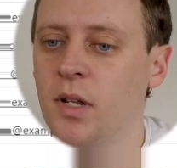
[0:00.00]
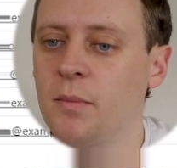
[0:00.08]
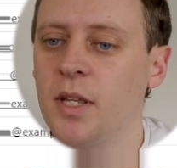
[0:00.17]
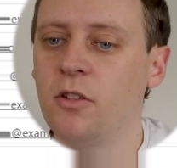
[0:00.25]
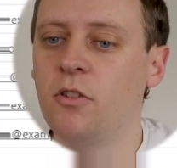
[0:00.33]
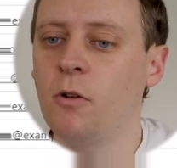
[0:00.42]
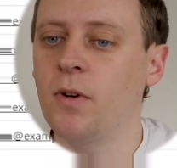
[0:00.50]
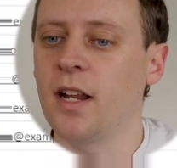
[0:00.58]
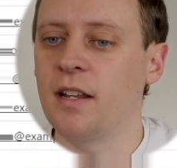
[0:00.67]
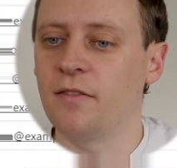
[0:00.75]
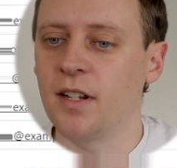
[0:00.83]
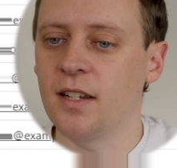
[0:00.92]
Maybe you don't want
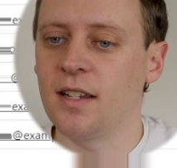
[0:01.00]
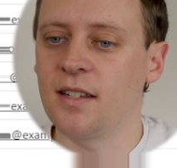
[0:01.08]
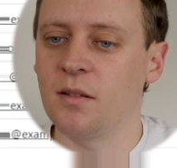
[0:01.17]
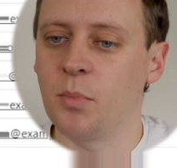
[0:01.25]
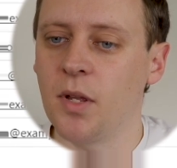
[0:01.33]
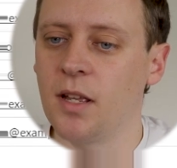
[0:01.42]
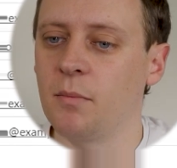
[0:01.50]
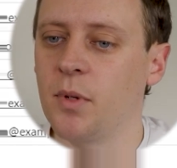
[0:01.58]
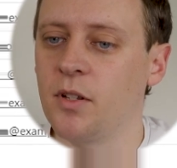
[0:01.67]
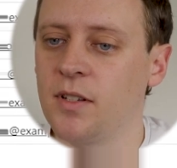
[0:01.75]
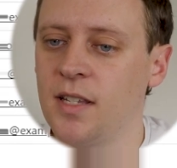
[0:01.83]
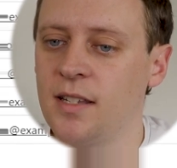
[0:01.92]
anything to disappear,
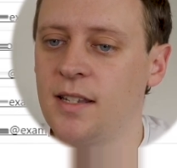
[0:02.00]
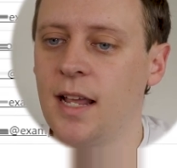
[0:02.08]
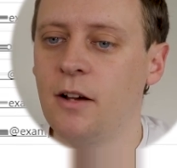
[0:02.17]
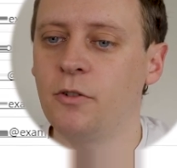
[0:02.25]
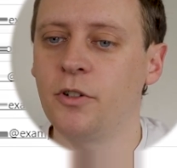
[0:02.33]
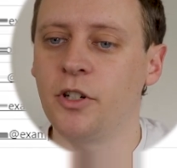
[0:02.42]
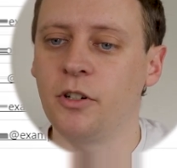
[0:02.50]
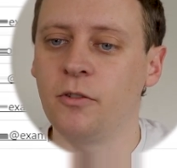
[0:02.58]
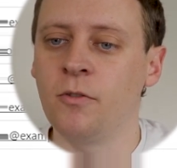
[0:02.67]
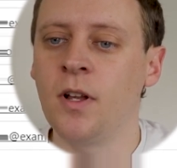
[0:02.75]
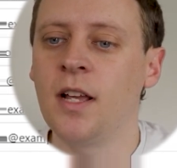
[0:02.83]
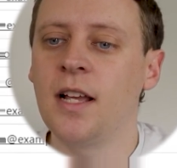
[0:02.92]
because this tells
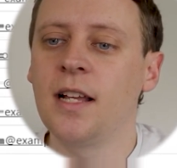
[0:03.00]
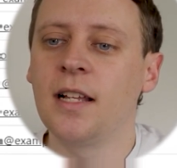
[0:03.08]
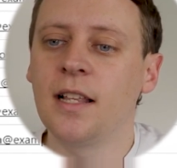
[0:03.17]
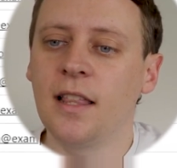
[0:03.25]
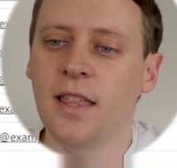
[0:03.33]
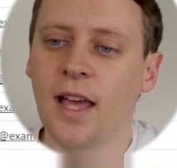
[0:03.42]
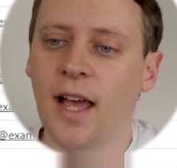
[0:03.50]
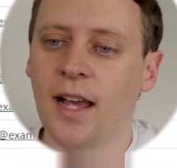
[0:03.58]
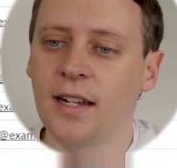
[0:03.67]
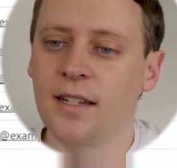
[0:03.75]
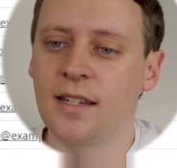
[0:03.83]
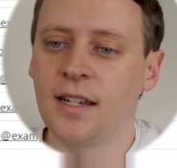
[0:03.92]
you
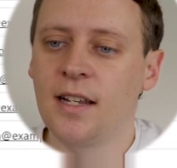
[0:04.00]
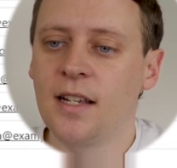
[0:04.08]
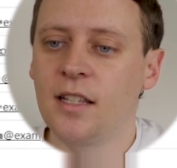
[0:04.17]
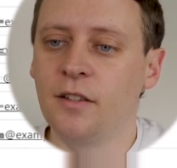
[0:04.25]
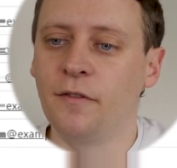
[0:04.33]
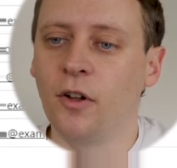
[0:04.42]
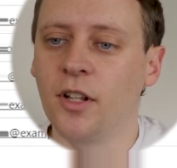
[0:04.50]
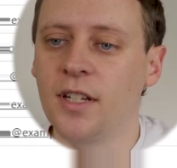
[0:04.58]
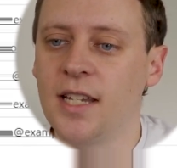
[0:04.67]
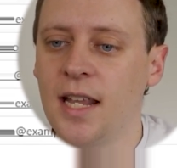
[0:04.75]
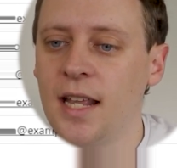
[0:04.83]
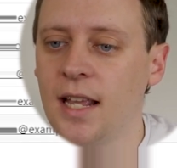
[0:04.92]
that the
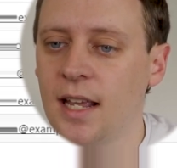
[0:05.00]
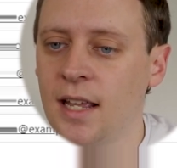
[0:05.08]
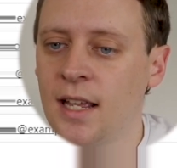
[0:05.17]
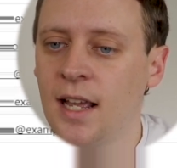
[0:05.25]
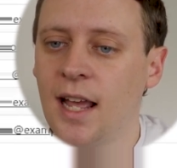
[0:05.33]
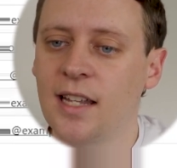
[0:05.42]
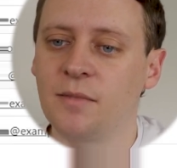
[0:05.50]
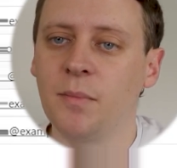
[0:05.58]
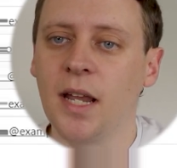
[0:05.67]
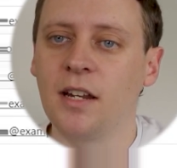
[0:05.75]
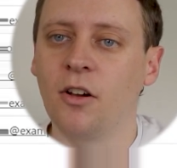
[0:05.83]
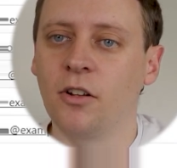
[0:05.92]
volunteer has
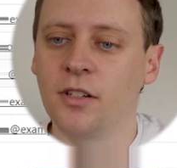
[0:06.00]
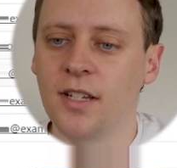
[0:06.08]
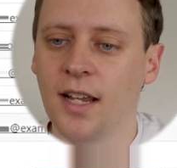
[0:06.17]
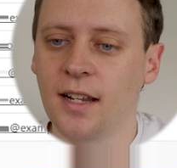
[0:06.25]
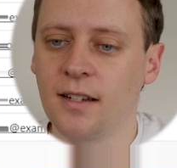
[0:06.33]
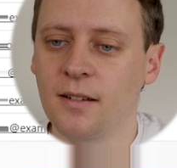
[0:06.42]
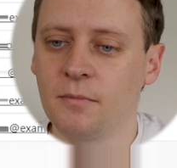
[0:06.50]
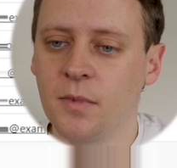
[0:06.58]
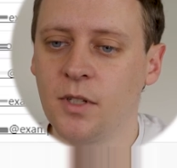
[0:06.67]
made contact.